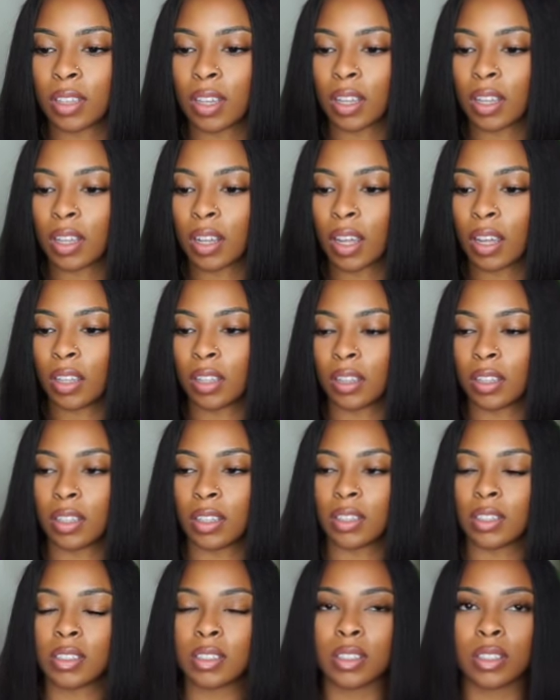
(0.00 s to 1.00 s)
I like
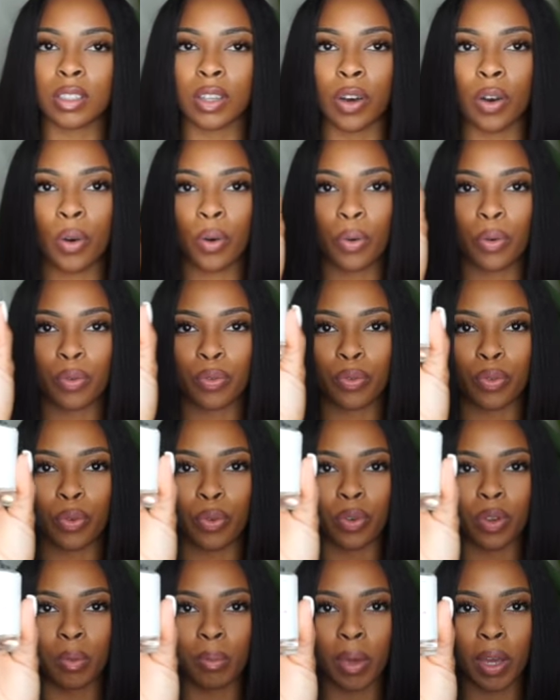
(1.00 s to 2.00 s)
this. So
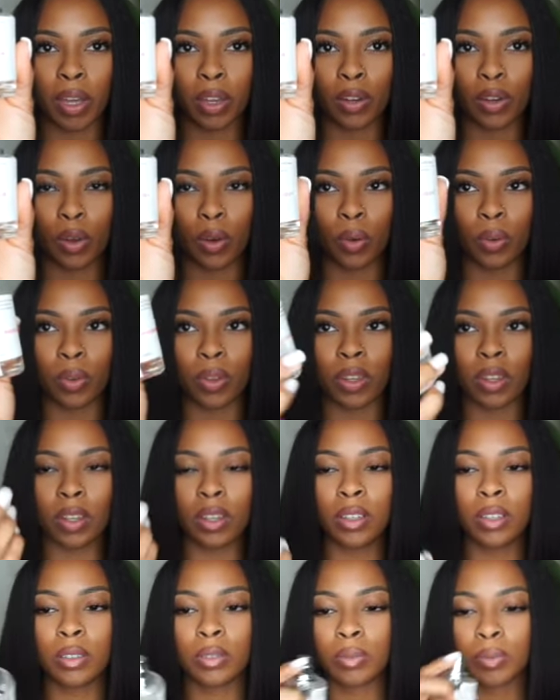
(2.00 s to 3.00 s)
Fruity Magnolia.